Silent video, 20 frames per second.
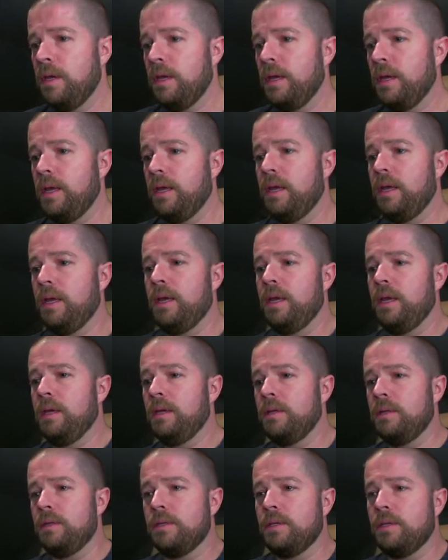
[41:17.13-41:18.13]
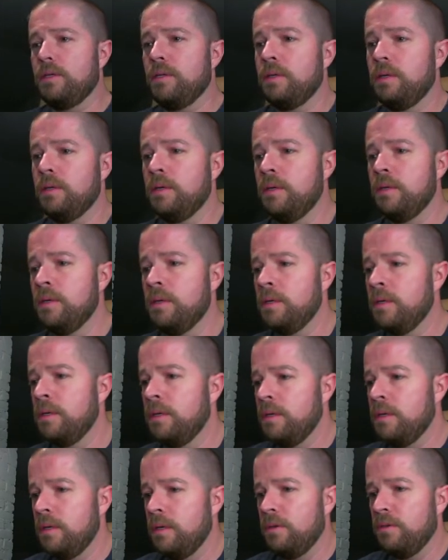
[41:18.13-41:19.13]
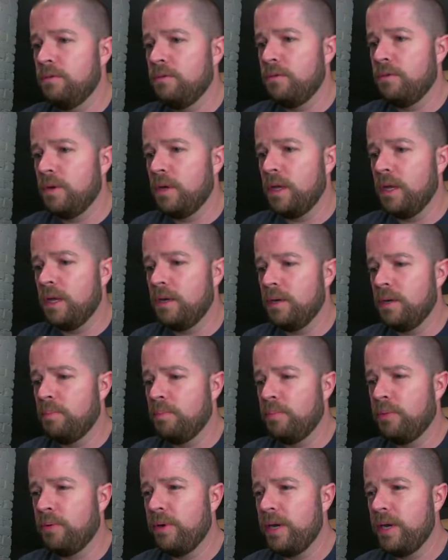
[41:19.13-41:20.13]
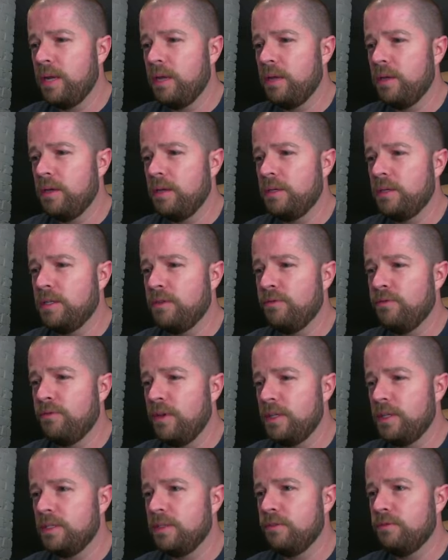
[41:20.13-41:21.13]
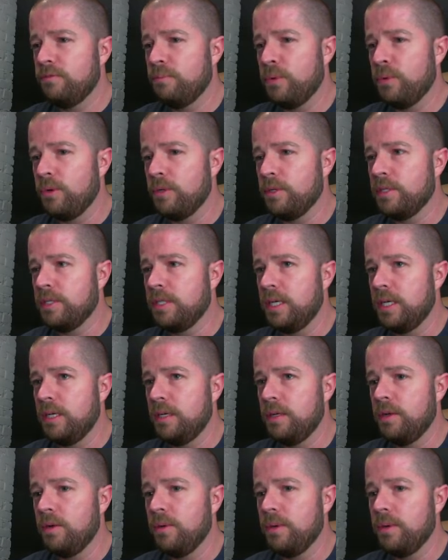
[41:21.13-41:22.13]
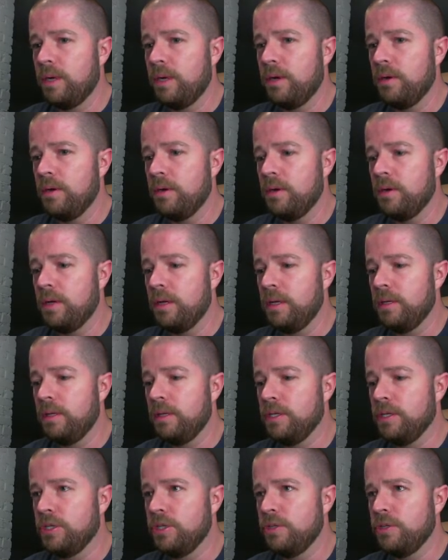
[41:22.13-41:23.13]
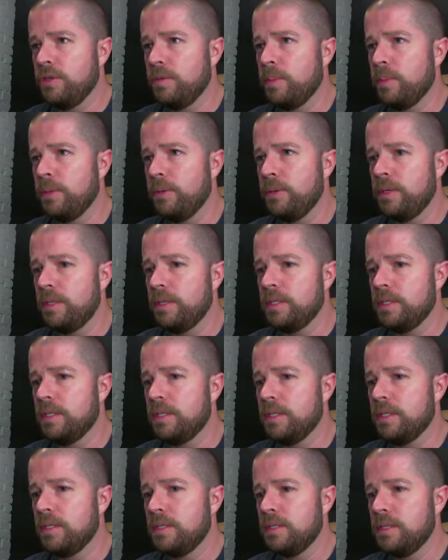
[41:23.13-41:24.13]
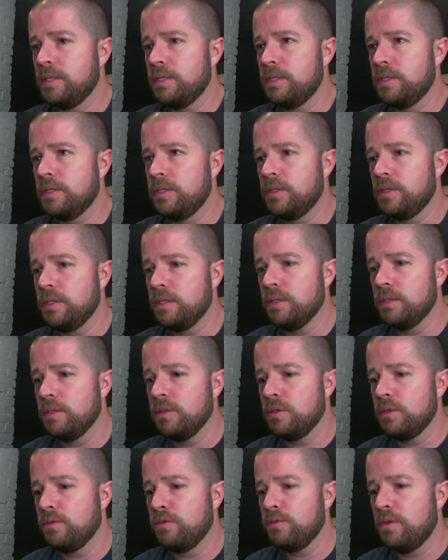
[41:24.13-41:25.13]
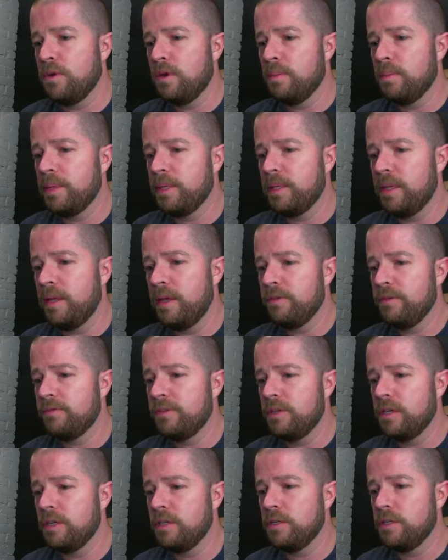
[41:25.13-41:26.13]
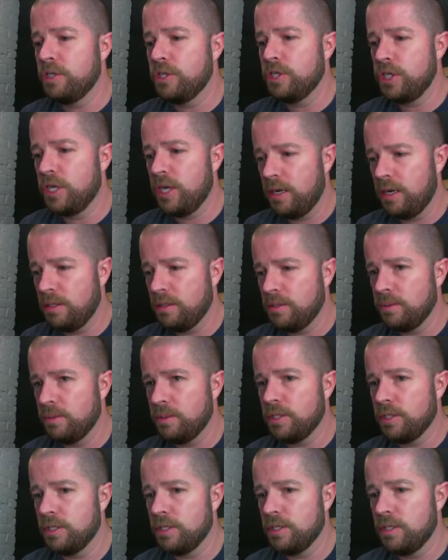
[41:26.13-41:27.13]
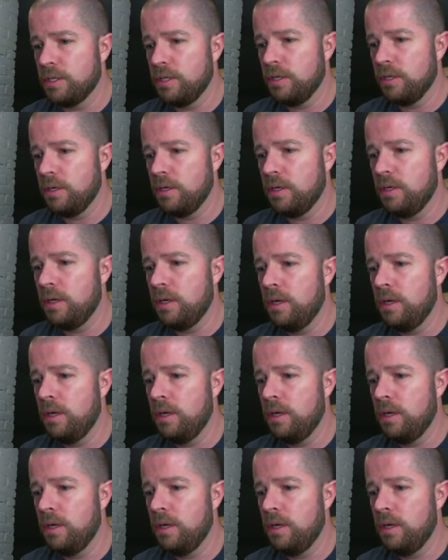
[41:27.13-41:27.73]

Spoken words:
and getting a pretty good defensive board state going here, and the Gingerbread has still so far been left unchecked, which is good.